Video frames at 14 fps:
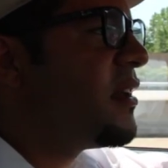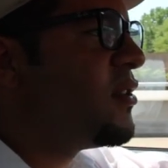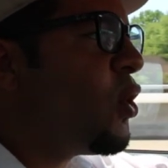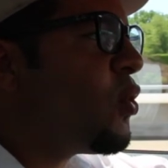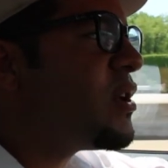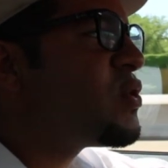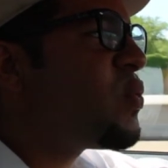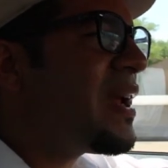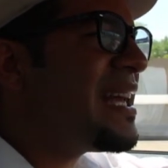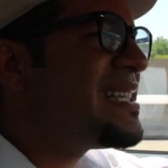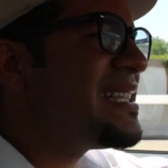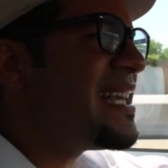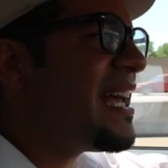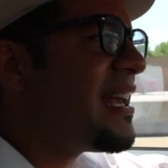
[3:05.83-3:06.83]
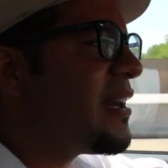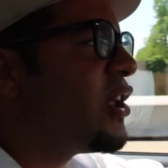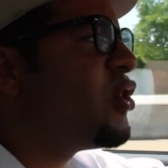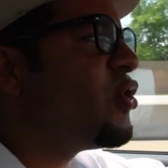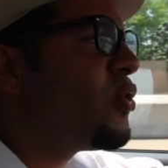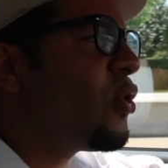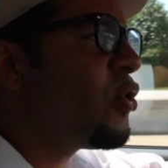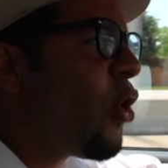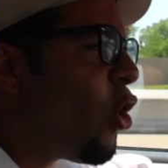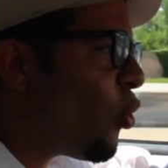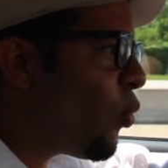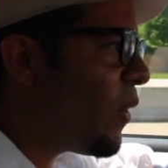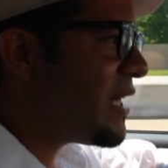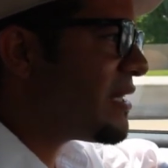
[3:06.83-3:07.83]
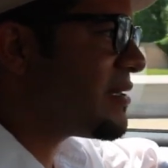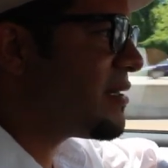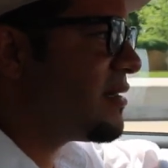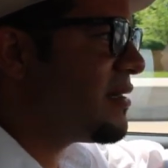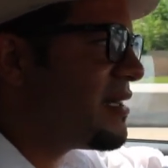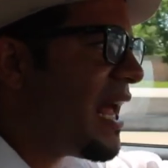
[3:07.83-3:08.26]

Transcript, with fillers: Notice what I said. You don't always.